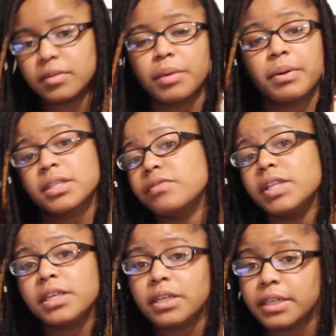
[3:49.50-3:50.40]
It works
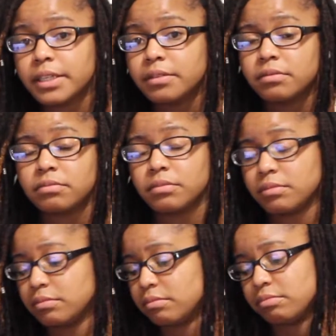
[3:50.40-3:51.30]
really good
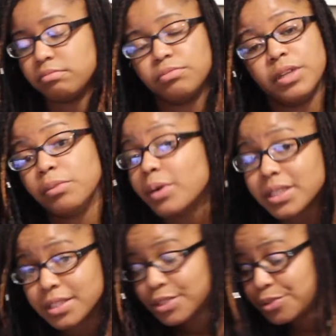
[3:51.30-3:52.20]
when it
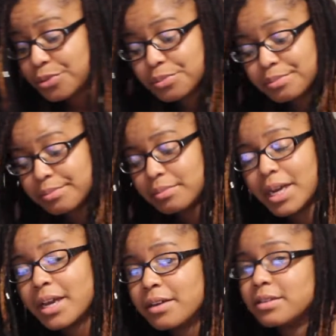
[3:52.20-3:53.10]
wants to.
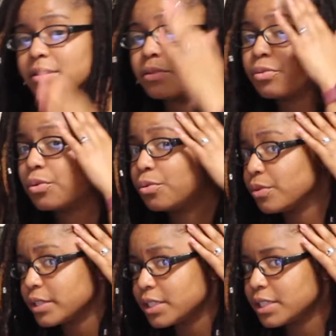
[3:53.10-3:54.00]
My hair is so
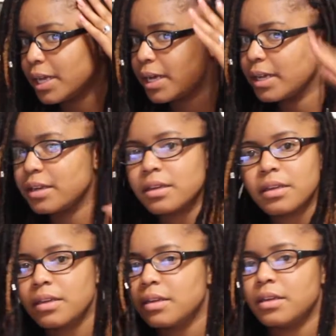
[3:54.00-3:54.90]
coarse that
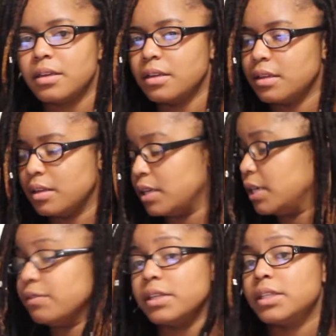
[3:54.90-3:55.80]

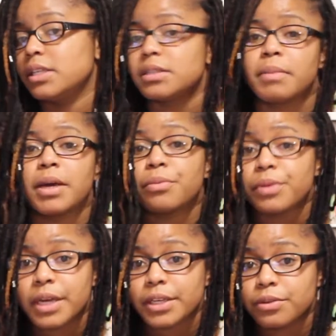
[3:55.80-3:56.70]
it really doesn't matter
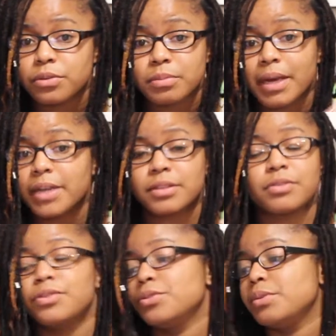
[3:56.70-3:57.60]
what I use. My hair is
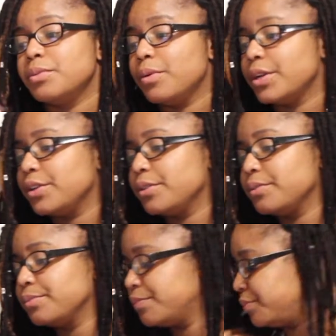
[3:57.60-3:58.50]
going to do what it want to do.
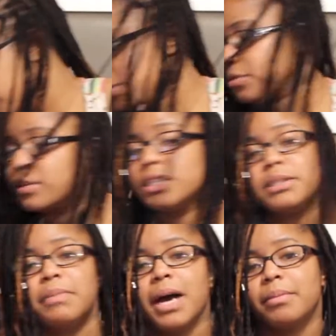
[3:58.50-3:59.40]
Of course,
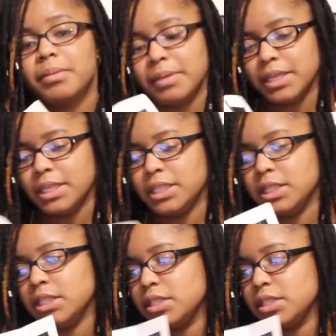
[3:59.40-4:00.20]
bobby pins.